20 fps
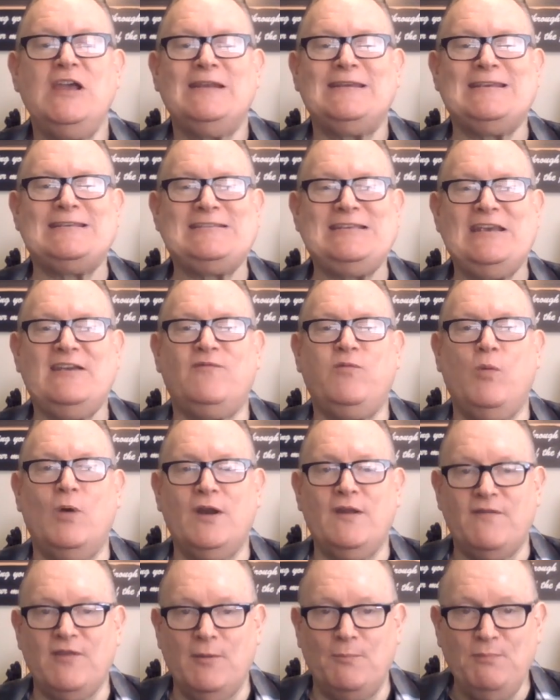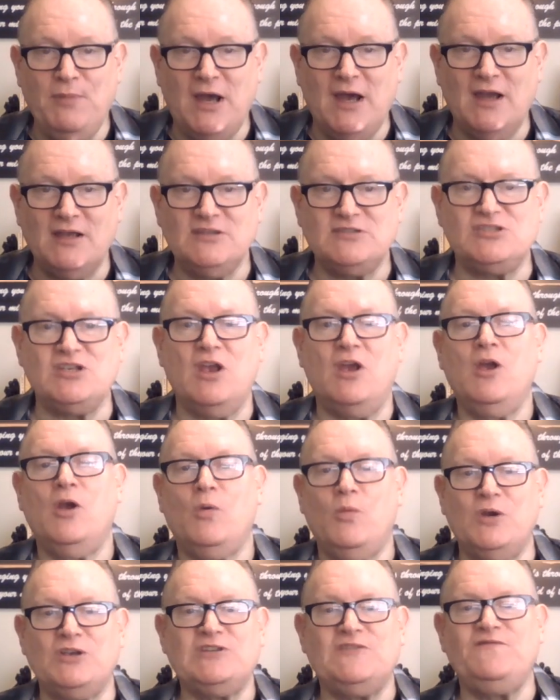to see if one of the bugs
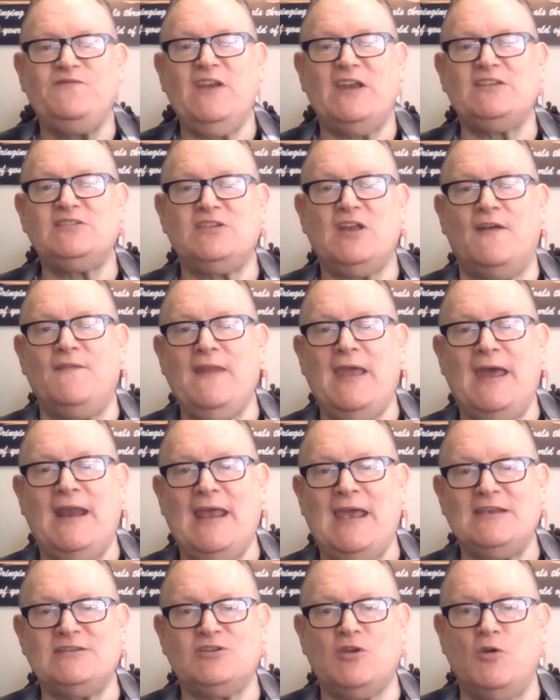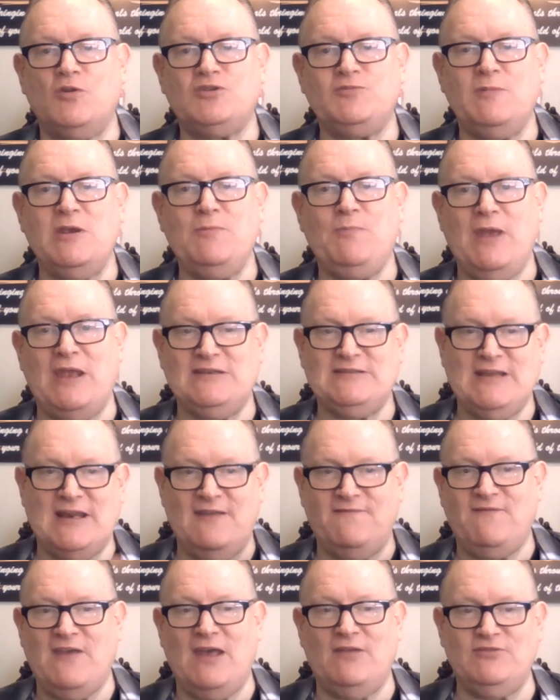was fixed on that Ask Coach B page that
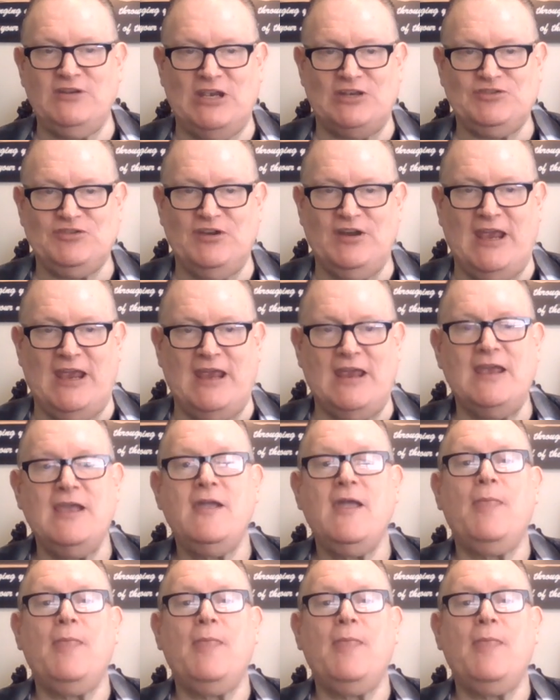I found yesterday.